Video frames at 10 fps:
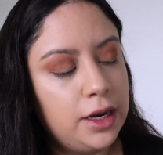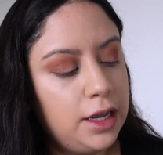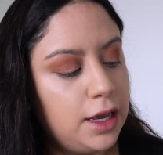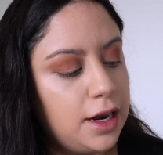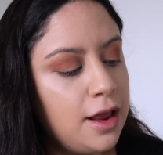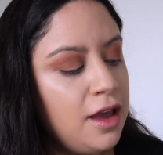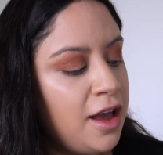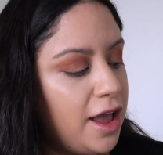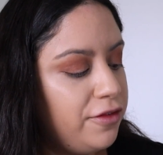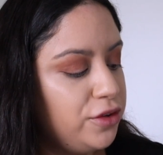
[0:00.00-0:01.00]
And
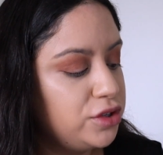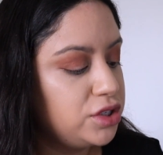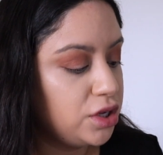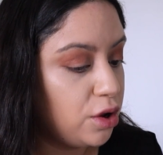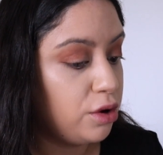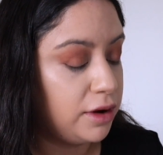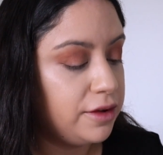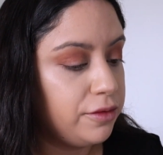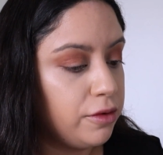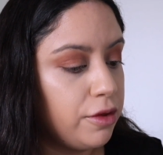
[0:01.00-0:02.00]
I feel so
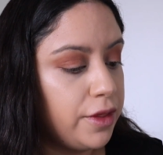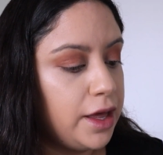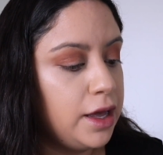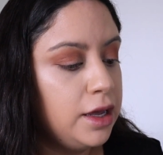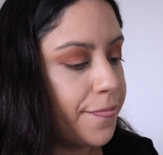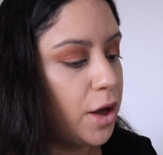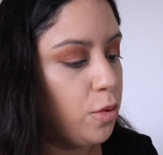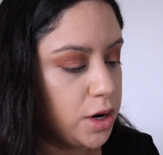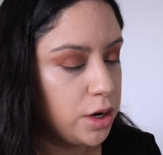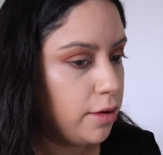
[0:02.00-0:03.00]
grateful
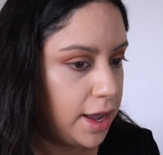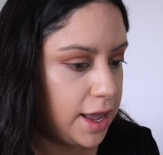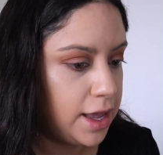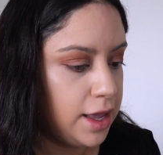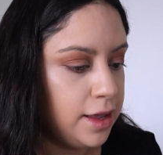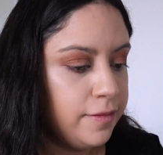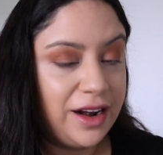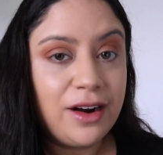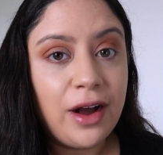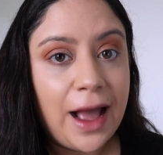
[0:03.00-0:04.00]
that we're okay,
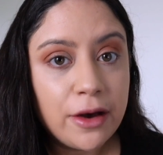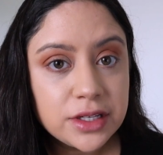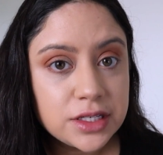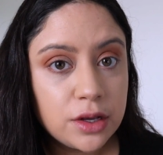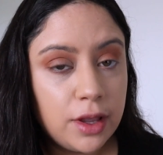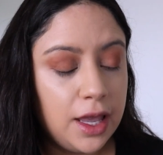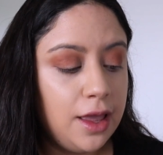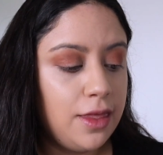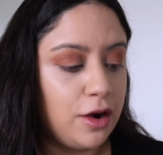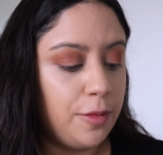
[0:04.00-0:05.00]
that our house is
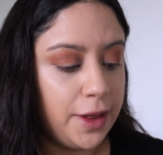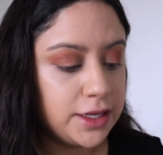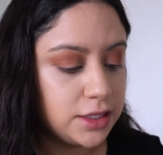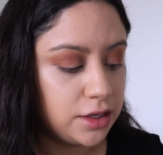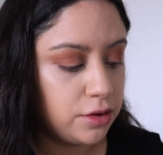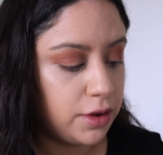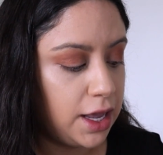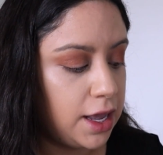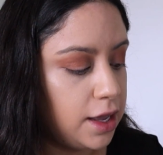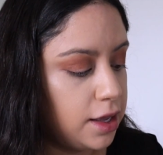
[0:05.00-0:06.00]
okay, that our pets are
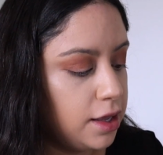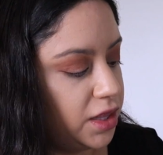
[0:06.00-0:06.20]
okay,